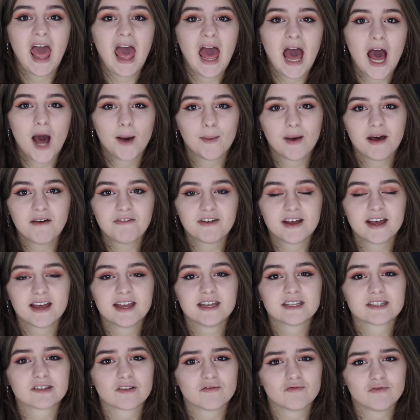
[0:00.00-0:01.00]
However,
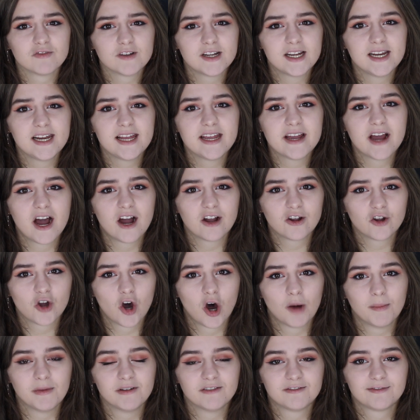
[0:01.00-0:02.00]
it's a really
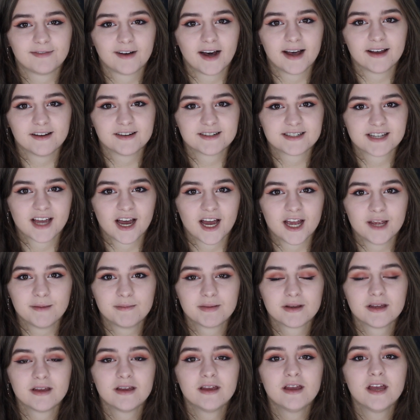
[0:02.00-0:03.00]
uncommon file type,